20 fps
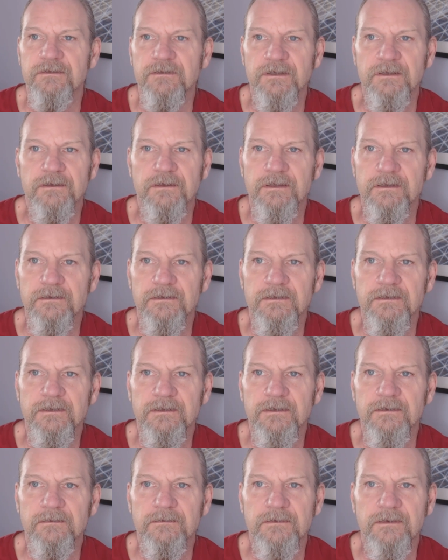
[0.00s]
in
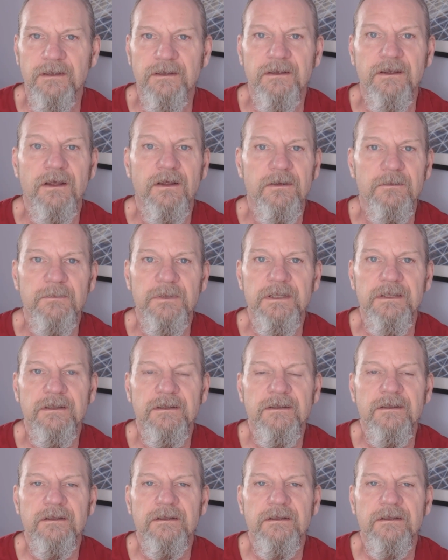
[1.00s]
the economy,